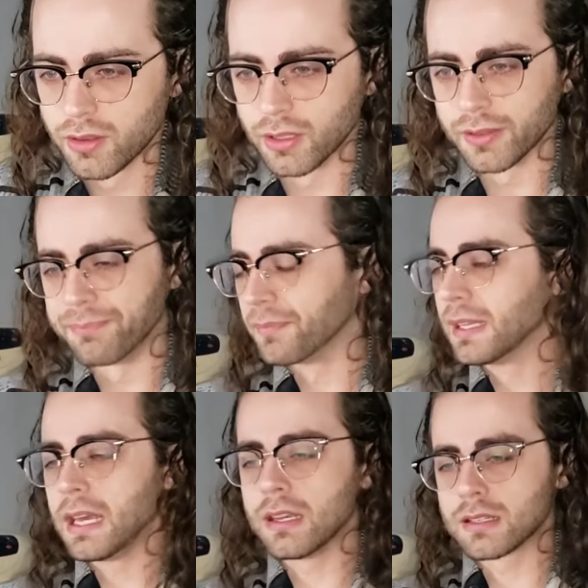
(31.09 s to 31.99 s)
The
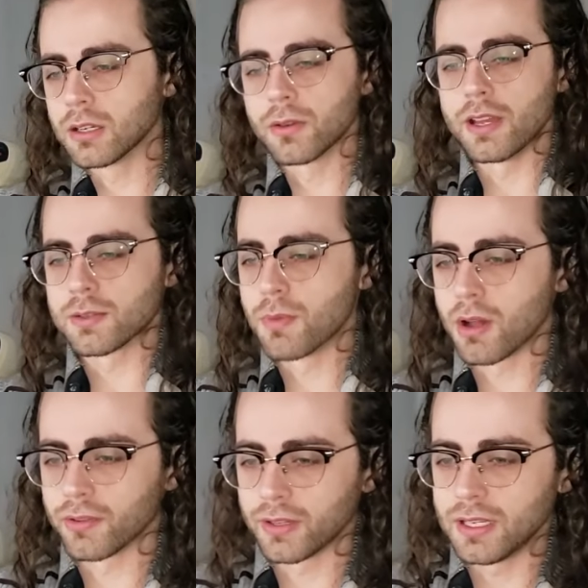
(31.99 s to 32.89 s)
latest and greatest
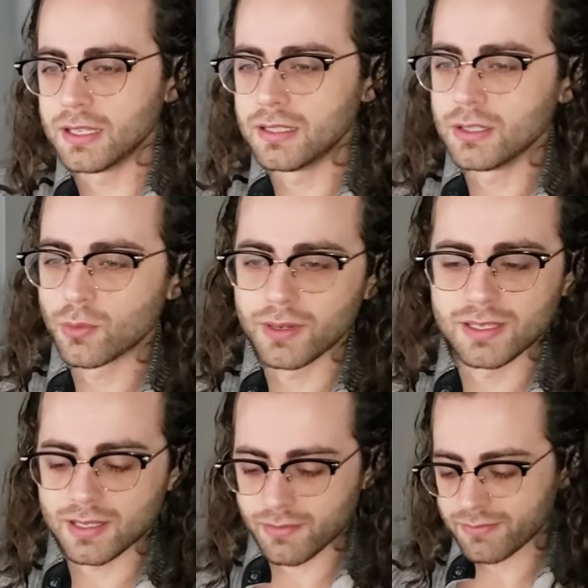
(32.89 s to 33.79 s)
model is the
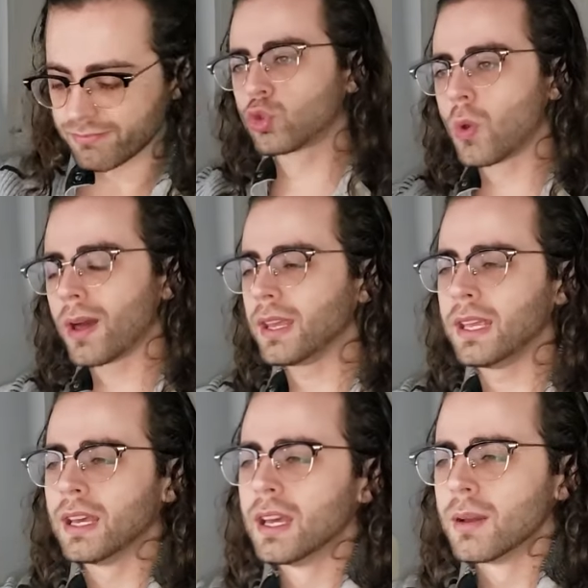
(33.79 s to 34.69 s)

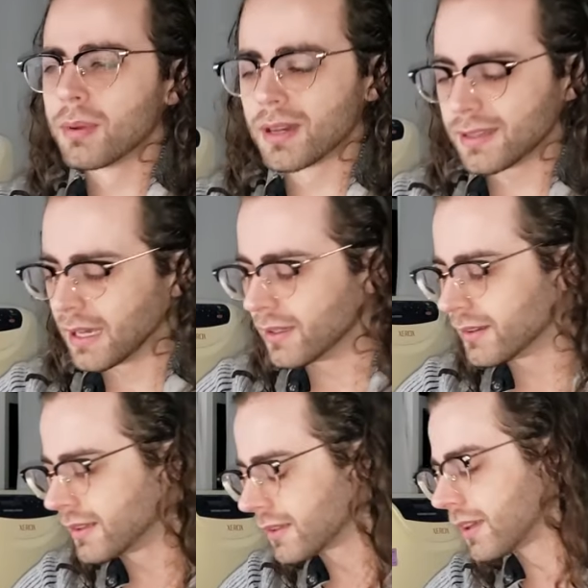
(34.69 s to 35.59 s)
ET2720, but uh,
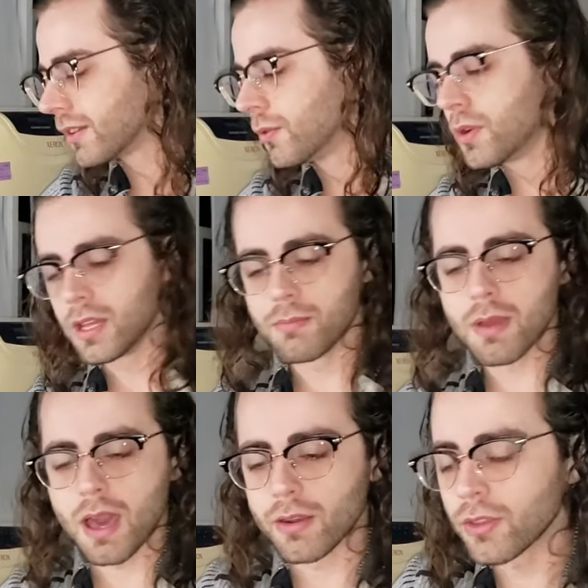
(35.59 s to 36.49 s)
that doesn't really
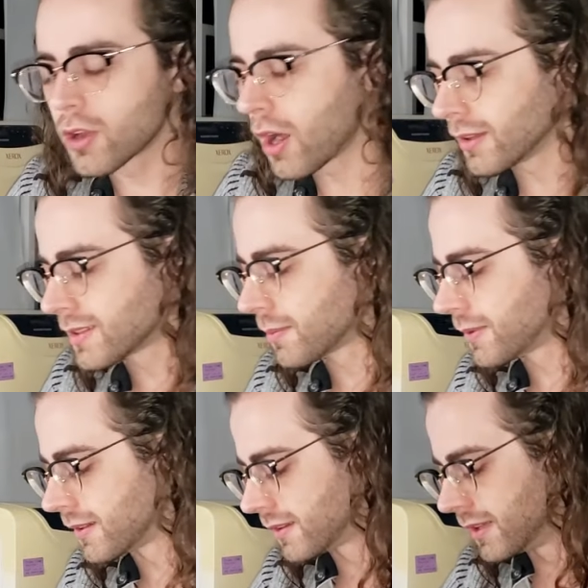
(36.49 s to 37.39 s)
matter. The
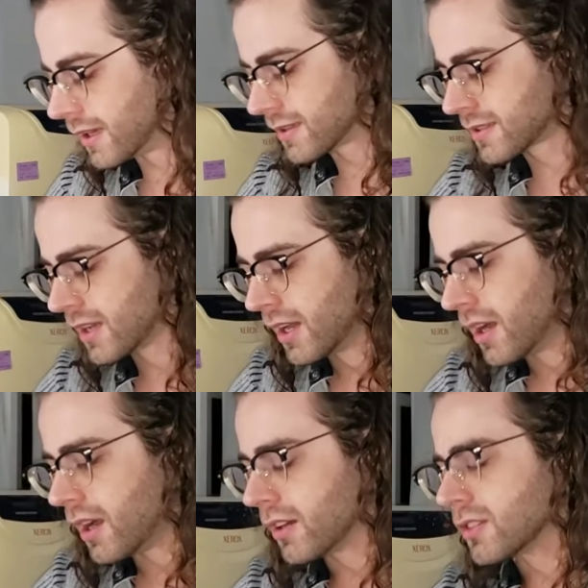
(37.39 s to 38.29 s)
concept is this.
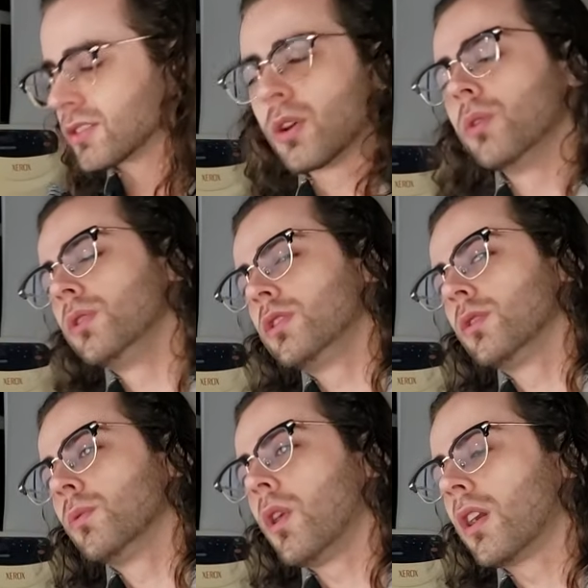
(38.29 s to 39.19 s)
Uh, so
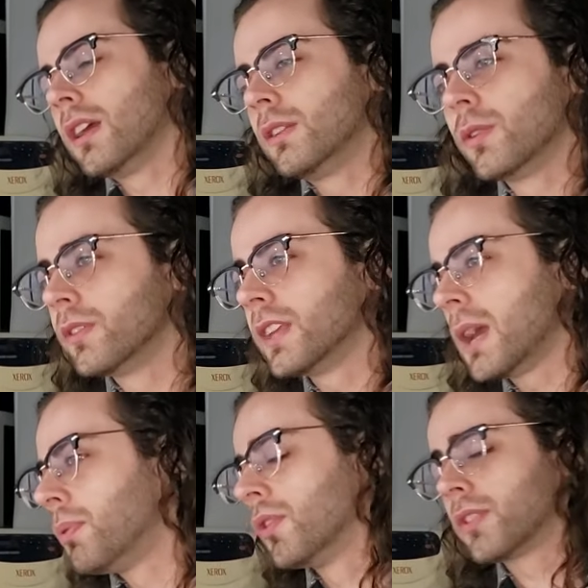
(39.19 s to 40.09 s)
you'll walk into a
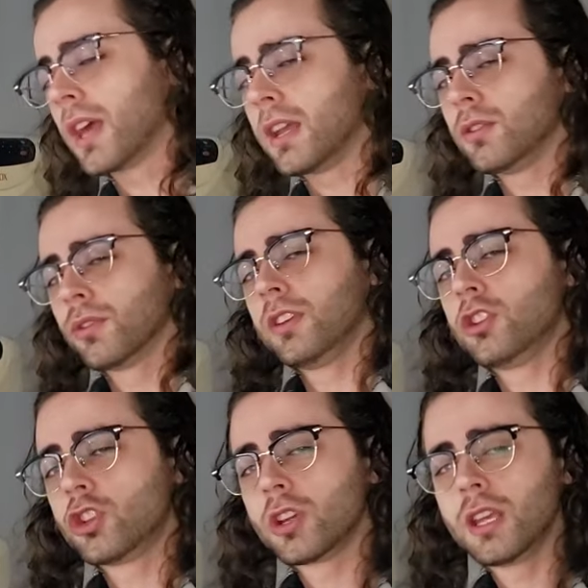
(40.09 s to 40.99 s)
Staples and you'll see
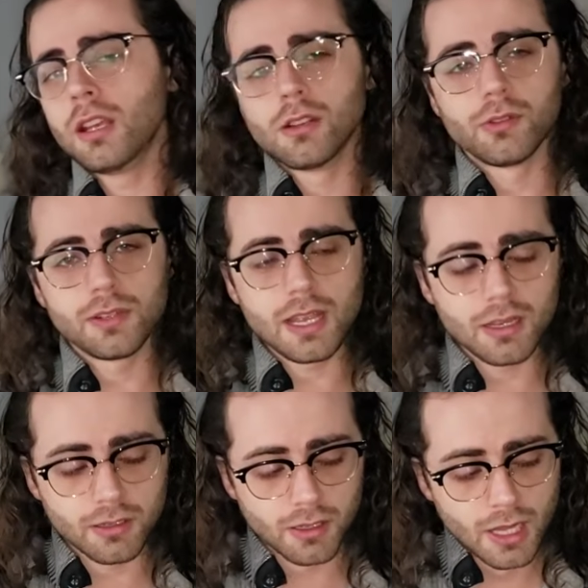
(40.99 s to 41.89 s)
Shaquille
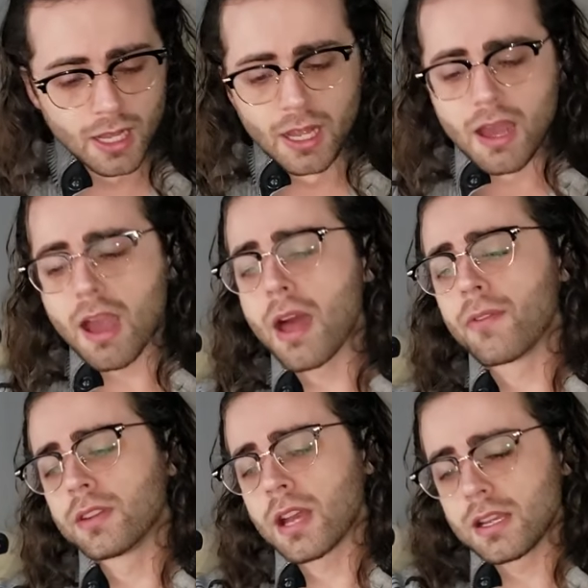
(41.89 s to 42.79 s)
O'Neal
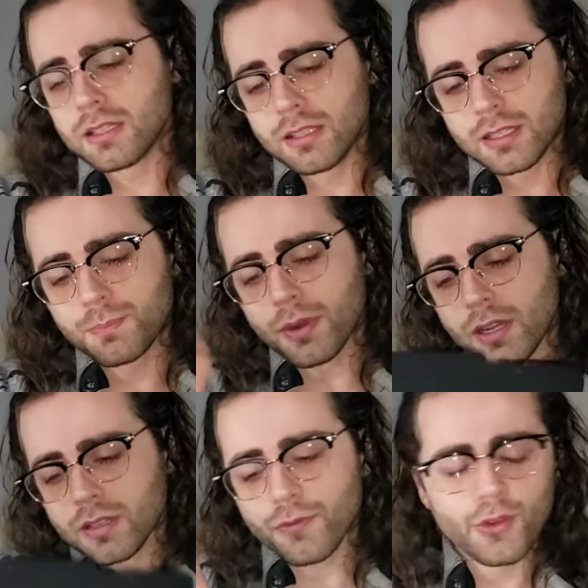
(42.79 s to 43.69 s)
advertising these
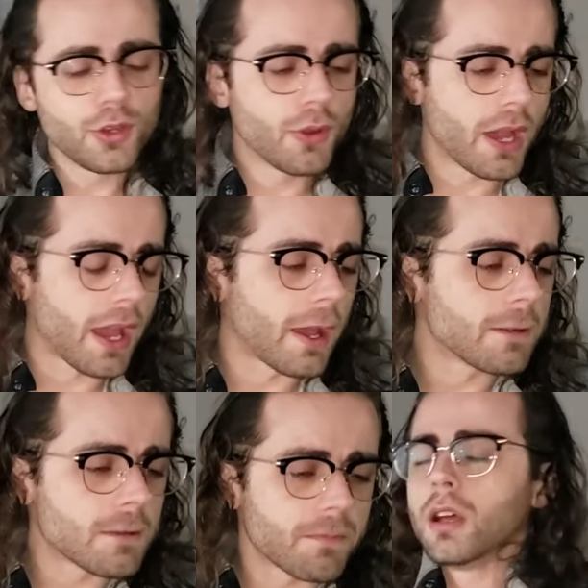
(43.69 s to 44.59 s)
printers for you,
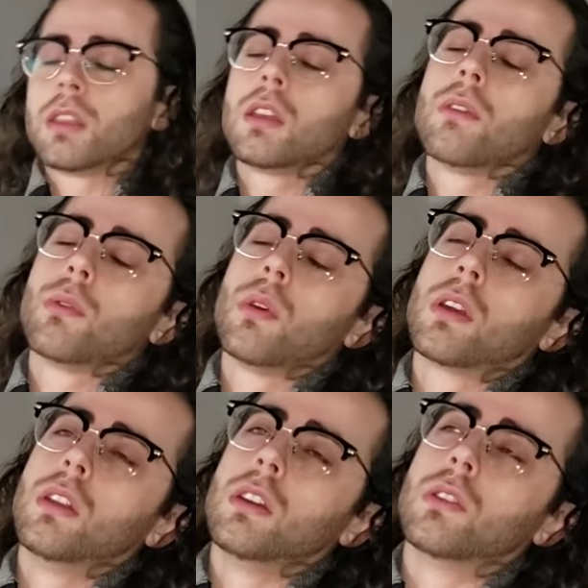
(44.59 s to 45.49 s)
and I think everyone
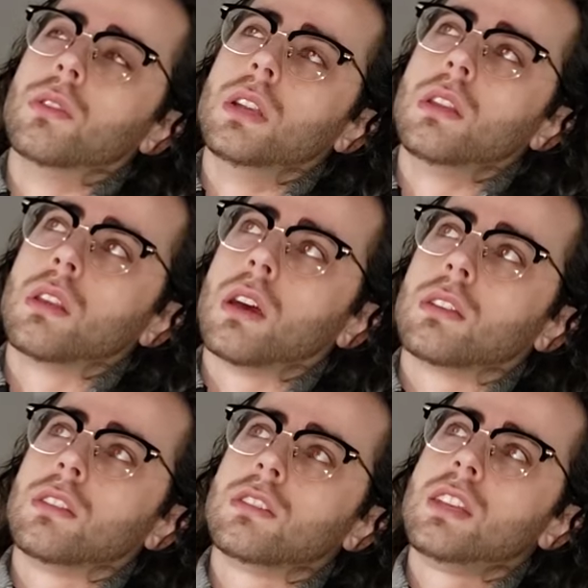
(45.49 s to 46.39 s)
can agree
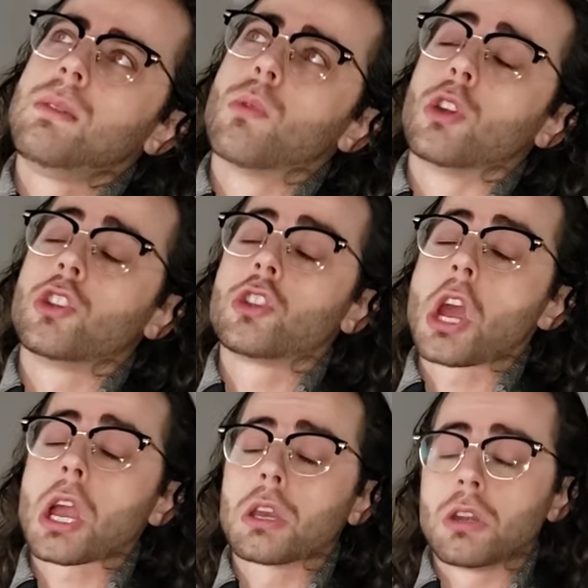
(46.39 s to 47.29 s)
that seeing more
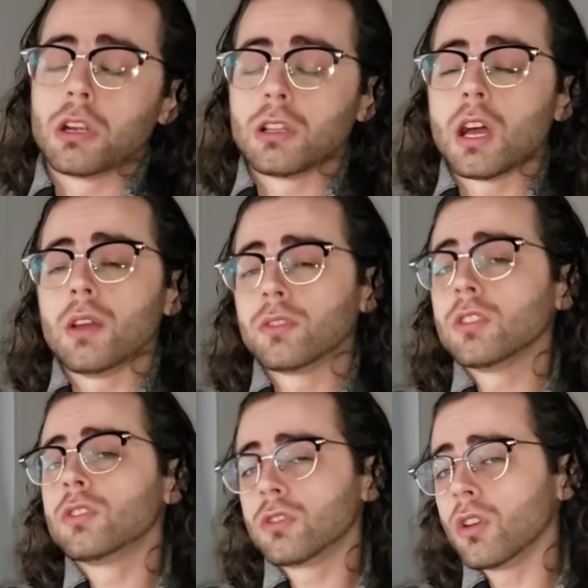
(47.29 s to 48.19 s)
Shaq in our lives
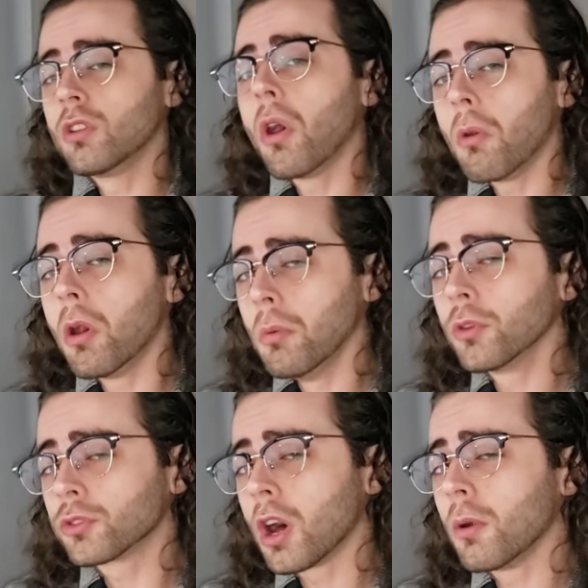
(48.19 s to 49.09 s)
is
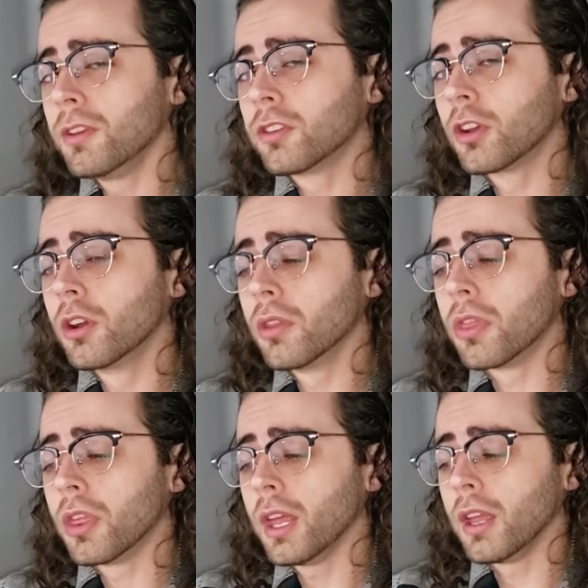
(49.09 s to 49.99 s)
almost always a good
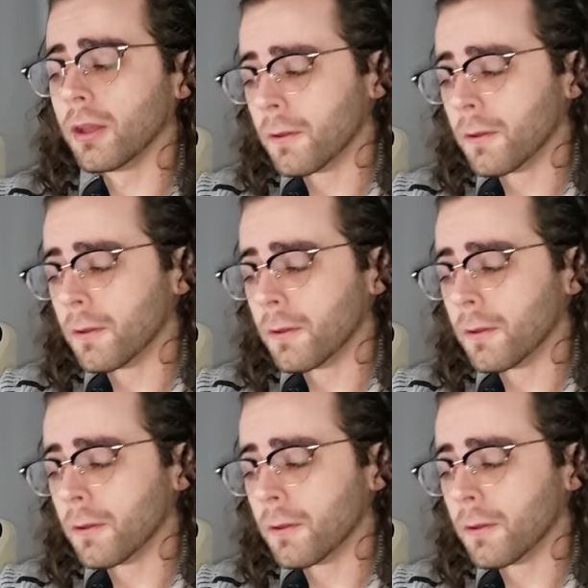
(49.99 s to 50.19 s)
thing.